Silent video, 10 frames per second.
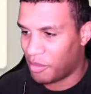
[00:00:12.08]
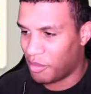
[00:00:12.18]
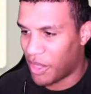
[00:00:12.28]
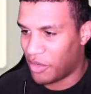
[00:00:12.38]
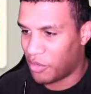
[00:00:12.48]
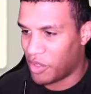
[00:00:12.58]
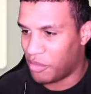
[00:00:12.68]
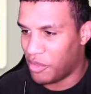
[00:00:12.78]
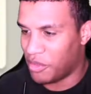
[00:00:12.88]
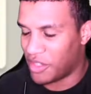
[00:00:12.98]
Better
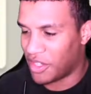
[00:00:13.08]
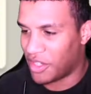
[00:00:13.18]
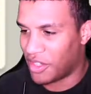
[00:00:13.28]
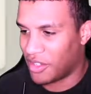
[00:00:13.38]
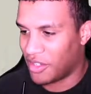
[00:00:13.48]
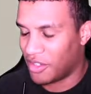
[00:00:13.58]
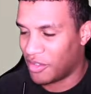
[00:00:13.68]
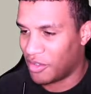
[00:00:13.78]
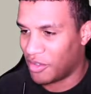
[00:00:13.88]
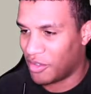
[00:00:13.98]
with music.
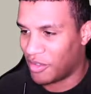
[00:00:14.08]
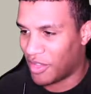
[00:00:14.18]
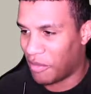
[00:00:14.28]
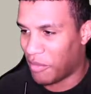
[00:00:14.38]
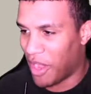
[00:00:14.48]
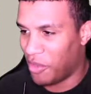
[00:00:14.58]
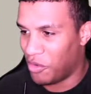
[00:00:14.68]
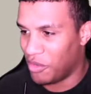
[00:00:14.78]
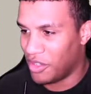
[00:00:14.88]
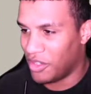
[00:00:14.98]
Like my
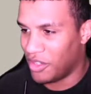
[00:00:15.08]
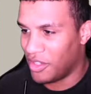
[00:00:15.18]
own.